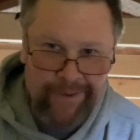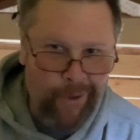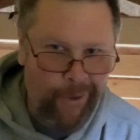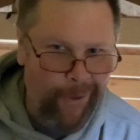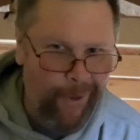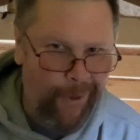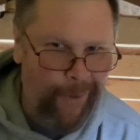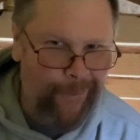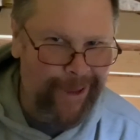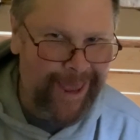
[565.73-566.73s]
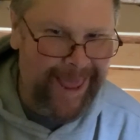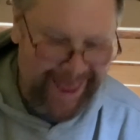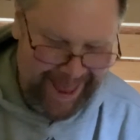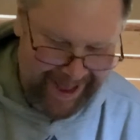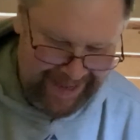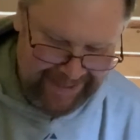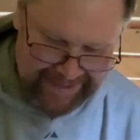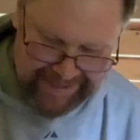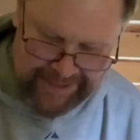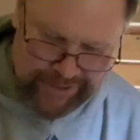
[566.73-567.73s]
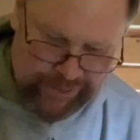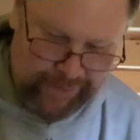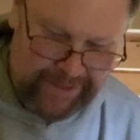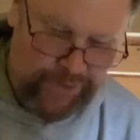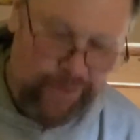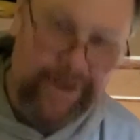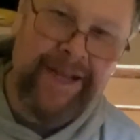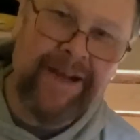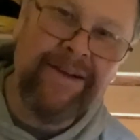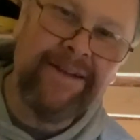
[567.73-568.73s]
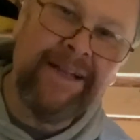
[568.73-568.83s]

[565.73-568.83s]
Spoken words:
Oh, yeah. So let's go in here. I